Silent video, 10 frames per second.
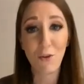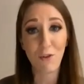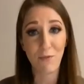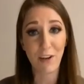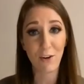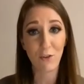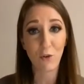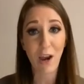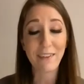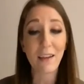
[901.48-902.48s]
YouTube videos,
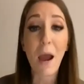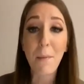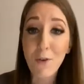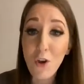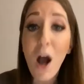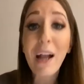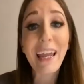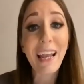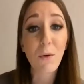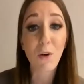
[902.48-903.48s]
you guys. I'm not
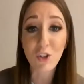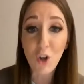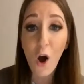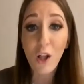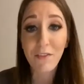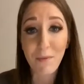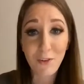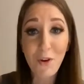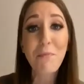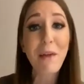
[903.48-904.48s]
kidding. Watched all of them.
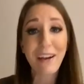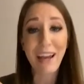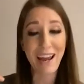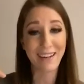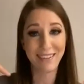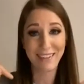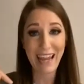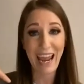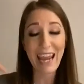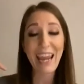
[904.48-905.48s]
So did Marianne.
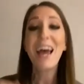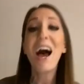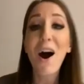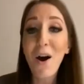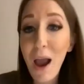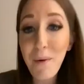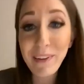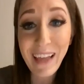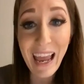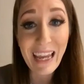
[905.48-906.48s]
Okay. I
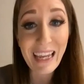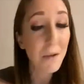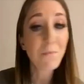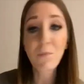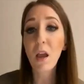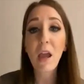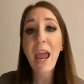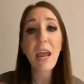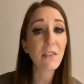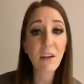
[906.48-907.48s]
was like,
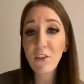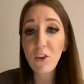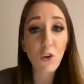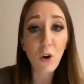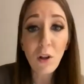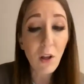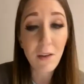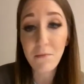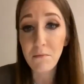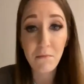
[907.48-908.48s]
hey, there's this girl
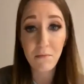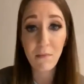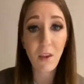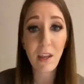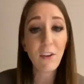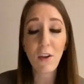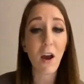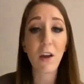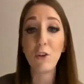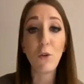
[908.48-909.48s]
on in,
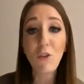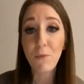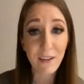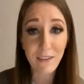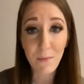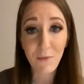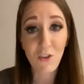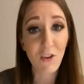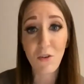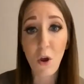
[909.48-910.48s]
on YouTube that seems
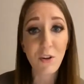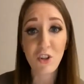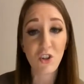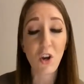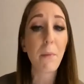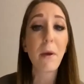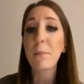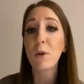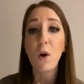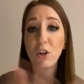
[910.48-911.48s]
to know what she's talking about. I'm
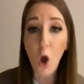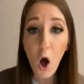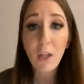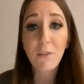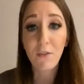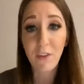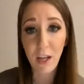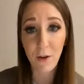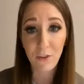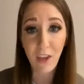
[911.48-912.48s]
going to watch all of her
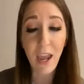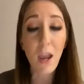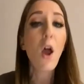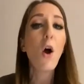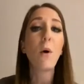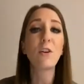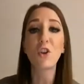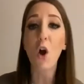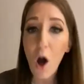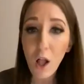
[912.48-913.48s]
videos. Okay.
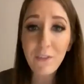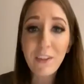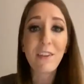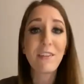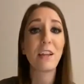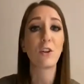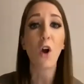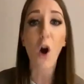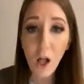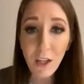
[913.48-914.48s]
Watch all of Sarah Taylor,
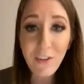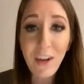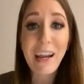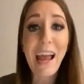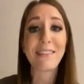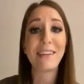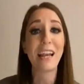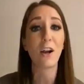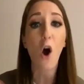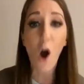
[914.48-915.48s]
all of Sarah
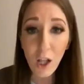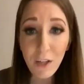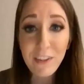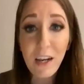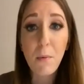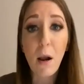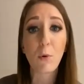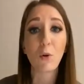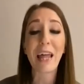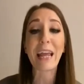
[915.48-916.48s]
Castaneda, all of Sarah
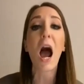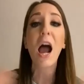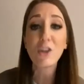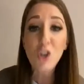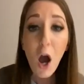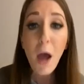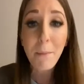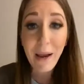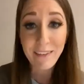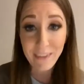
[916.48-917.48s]
Marble. Like I taught
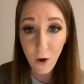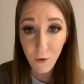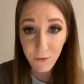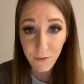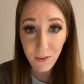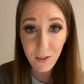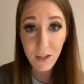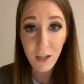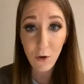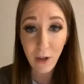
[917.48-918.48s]
myself.
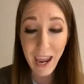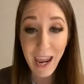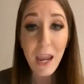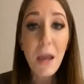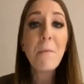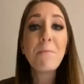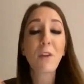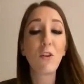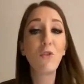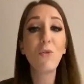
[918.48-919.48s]
Okay.
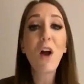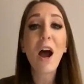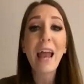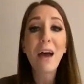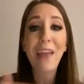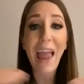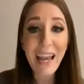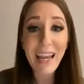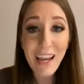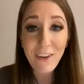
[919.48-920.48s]
Do not have
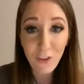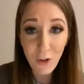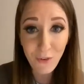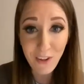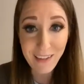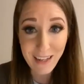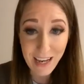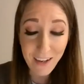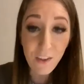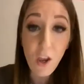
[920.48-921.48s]
any excuses in
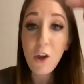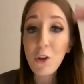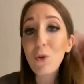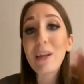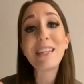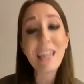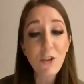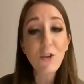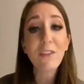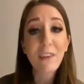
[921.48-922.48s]
this. You can
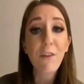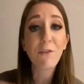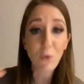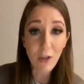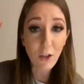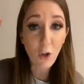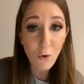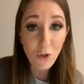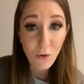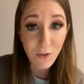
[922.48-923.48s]
teach yourself, you can
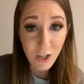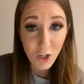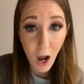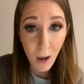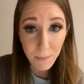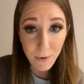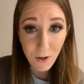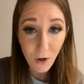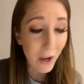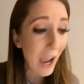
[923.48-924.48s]
go to the top.
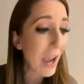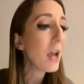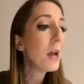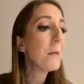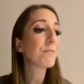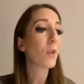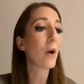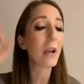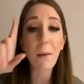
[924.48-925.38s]
Okay. All right.